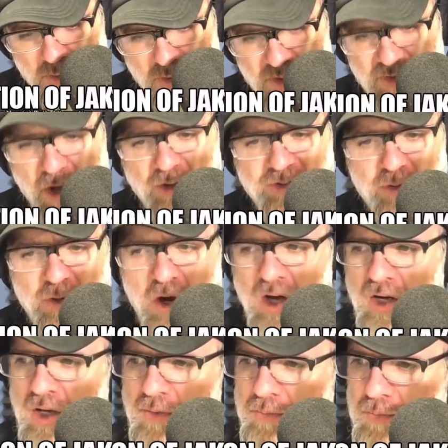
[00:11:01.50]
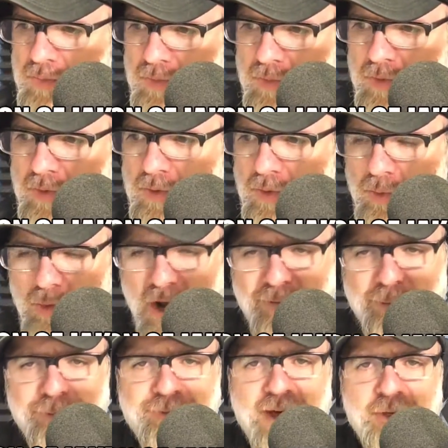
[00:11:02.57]
going to
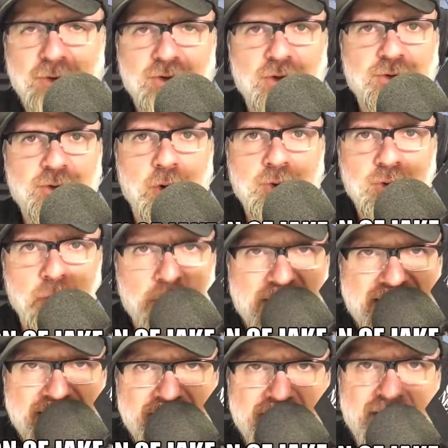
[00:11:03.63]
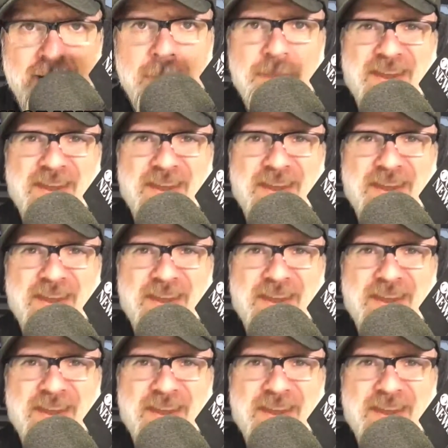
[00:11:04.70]
ruffle feathers on social media,